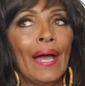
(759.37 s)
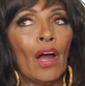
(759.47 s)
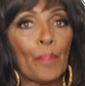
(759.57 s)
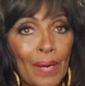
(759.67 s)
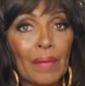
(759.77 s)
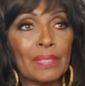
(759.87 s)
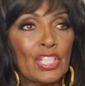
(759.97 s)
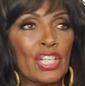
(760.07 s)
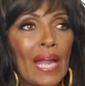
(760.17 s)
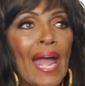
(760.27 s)
or
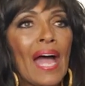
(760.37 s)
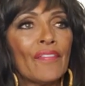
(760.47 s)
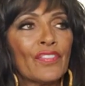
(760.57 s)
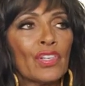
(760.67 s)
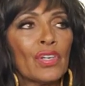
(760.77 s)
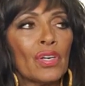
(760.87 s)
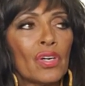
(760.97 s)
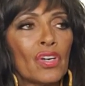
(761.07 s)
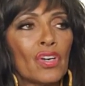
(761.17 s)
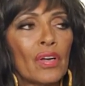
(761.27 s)
publish it
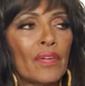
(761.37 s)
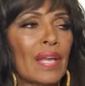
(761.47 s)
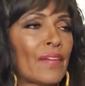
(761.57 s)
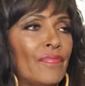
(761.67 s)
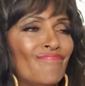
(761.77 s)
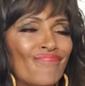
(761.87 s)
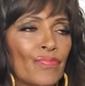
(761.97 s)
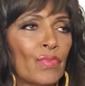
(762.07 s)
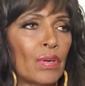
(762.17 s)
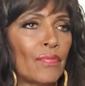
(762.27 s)
after
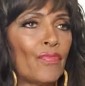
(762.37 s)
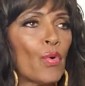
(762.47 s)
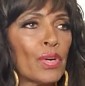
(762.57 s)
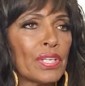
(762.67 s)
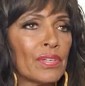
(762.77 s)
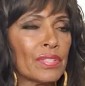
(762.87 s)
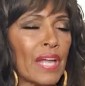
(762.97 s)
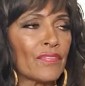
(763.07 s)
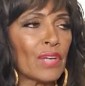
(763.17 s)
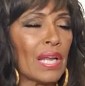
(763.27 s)
4 years
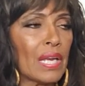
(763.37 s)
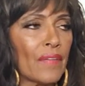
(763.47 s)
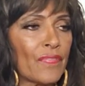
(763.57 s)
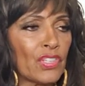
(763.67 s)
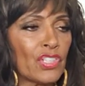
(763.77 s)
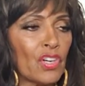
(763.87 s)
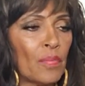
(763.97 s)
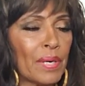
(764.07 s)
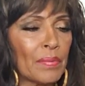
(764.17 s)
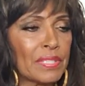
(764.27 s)
after I left the show,
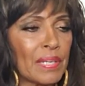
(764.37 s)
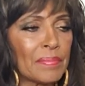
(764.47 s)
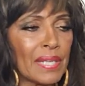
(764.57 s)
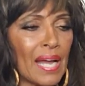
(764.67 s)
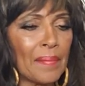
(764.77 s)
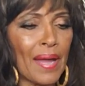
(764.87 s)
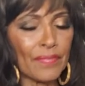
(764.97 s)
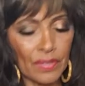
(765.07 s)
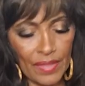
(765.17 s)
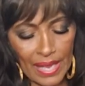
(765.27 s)
but it was some time
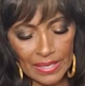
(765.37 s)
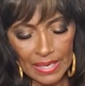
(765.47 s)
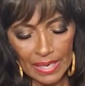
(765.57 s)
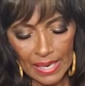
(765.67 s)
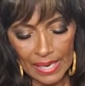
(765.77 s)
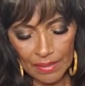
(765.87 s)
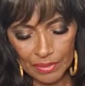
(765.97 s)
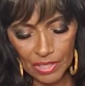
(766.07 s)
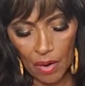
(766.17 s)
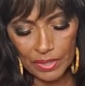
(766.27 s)
after that. And it was
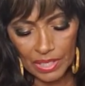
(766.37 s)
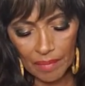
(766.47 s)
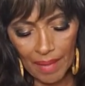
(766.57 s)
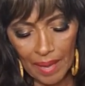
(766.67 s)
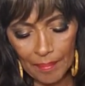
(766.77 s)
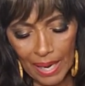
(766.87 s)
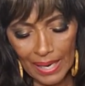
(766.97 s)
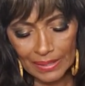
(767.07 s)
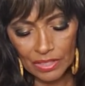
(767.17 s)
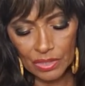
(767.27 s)
always on my
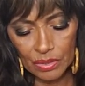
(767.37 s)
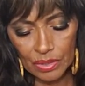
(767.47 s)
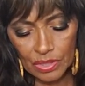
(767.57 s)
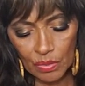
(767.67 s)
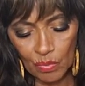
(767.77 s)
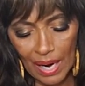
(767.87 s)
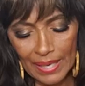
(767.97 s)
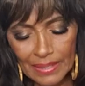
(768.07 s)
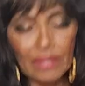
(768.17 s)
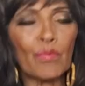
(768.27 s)
mind to do it, to
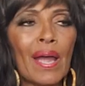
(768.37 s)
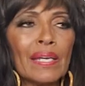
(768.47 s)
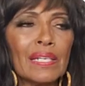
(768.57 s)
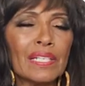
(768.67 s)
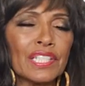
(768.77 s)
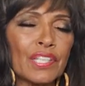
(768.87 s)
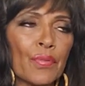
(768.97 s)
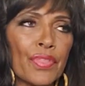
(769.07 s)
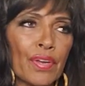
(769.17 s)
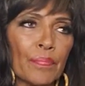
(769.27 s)
write. Writing is so
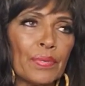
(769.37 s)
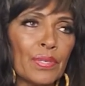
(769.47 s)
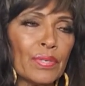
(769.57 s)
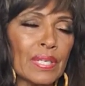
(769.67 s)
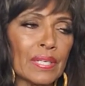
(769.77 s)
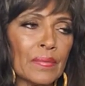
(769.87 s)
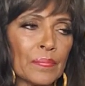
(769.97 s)
therapeutic,